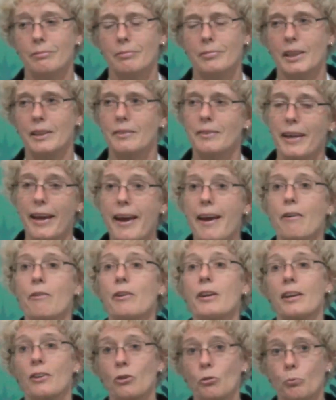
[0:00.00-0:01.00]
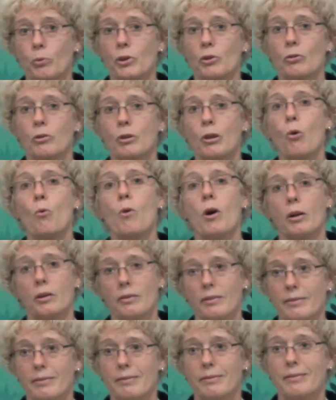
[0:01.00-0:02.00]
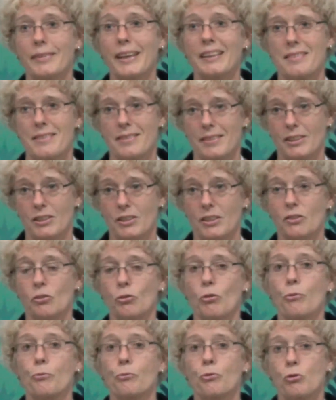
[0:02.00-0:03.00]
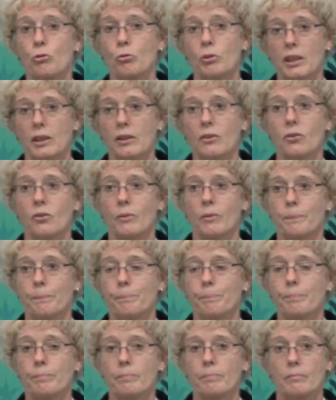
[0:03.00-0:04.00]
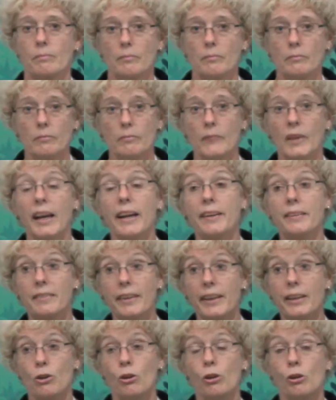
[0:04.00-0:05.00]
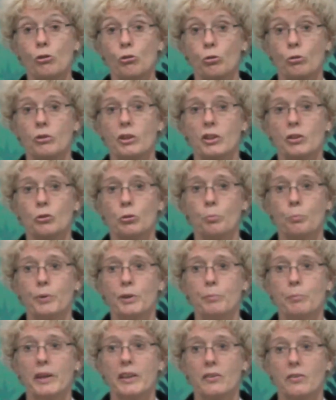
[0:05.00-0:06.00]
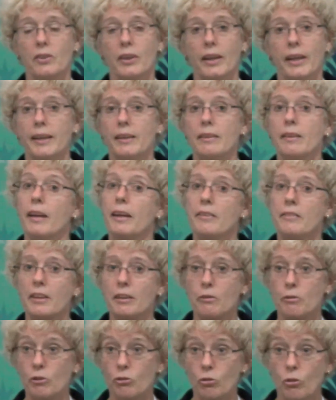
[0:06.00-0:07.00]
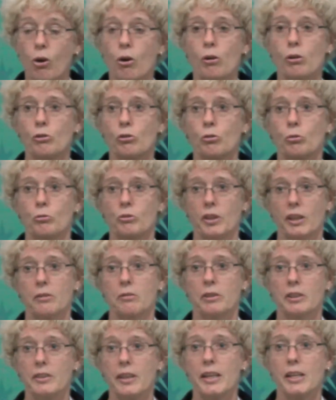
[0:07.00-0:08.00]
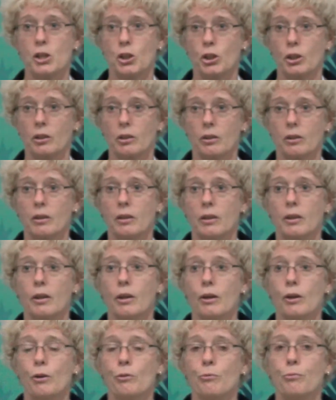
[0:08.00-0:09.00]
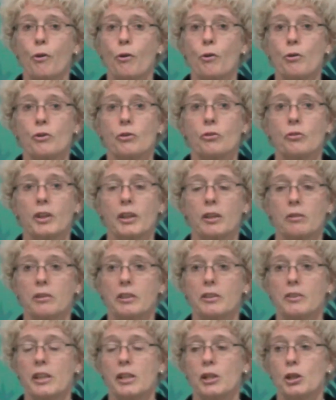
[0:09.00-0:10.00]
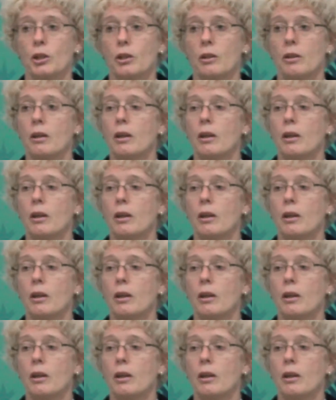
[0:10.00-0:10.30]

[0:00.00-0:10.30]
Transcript: in the areas with lower densities of trees, and they also need to be maintained, and there is also degradation, forest degradation.